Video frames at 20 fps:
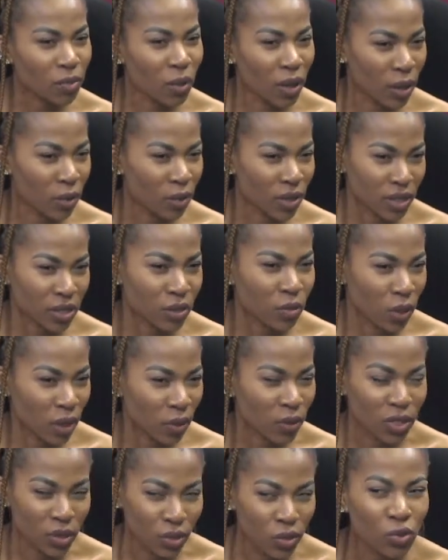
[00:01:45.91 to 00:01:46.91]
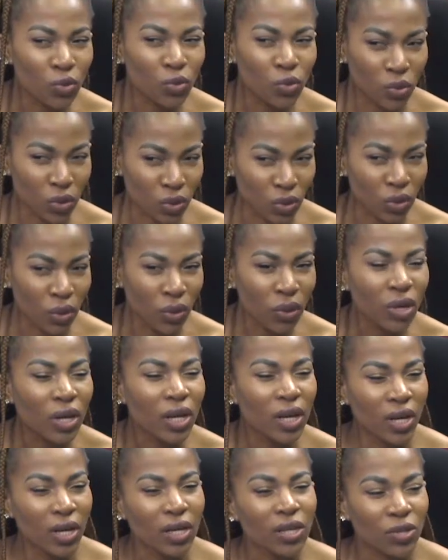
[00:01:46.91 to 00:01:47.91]
while I was in school, you know?
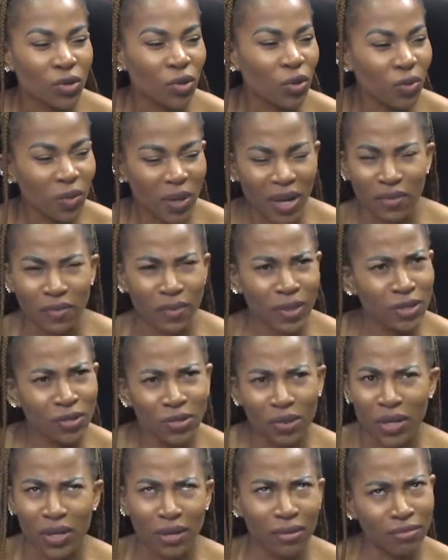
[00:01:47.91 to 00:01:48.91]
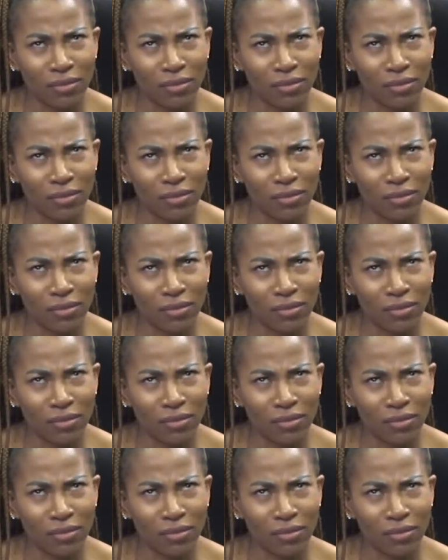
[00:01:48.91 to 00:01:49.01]
Mm. But I've been doing